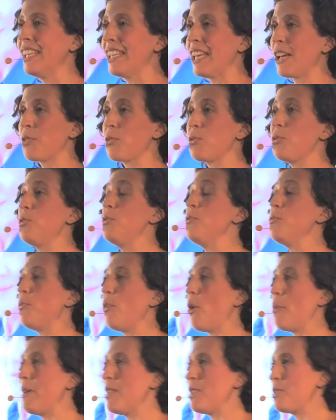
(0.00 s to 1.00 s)
an extraordinary
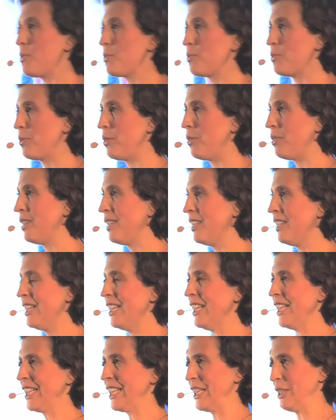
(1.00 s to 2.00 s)
woman
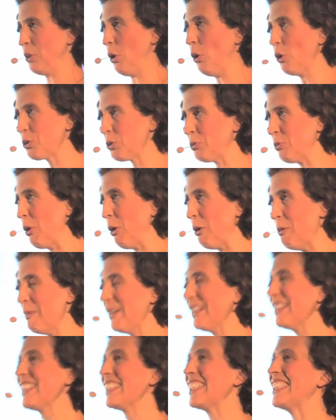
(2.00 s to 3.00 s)
named, who I present
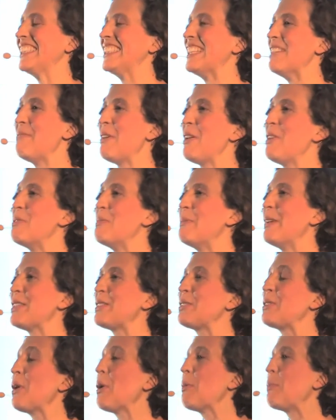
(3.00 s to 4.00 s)
here, named
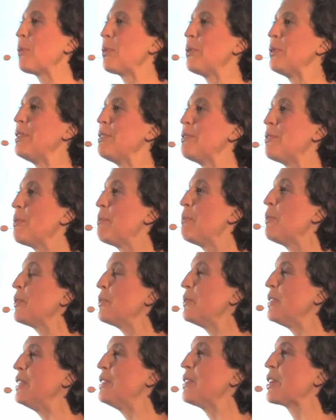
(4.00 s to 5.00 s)
Edelgut, who
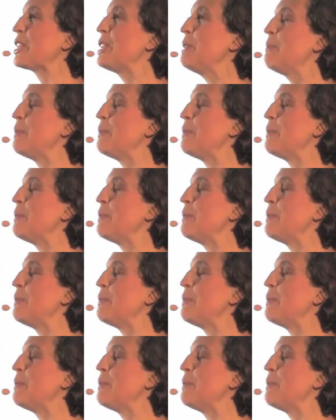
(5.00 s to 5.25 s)
created a